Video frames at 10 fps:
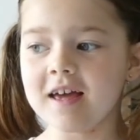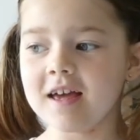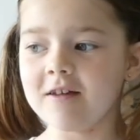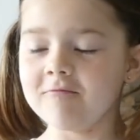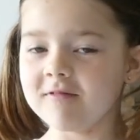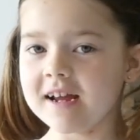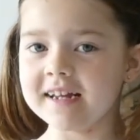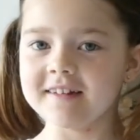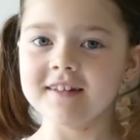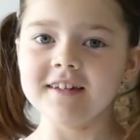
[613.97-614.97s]
and
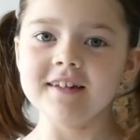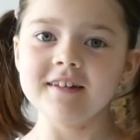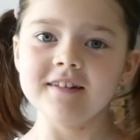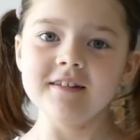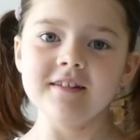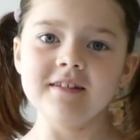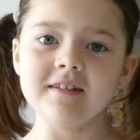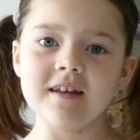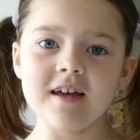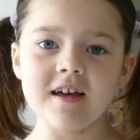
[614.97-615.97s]
raisins
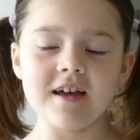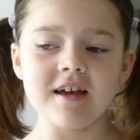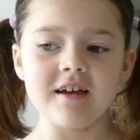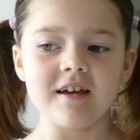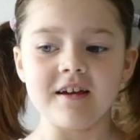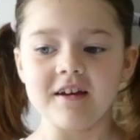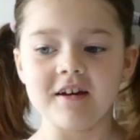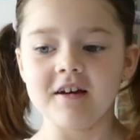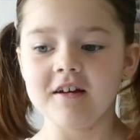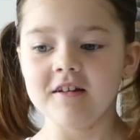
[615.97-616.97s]

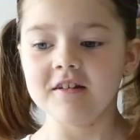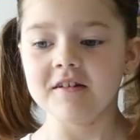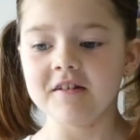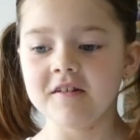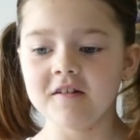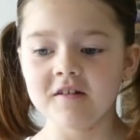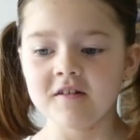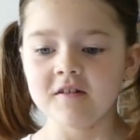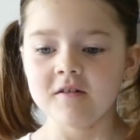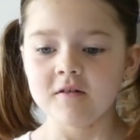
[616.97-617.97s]
and
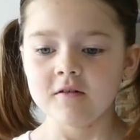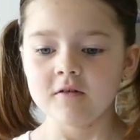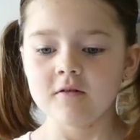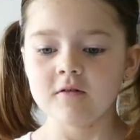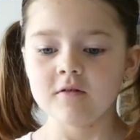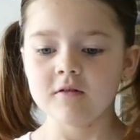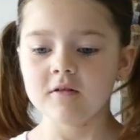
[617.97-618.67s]
to decorate it.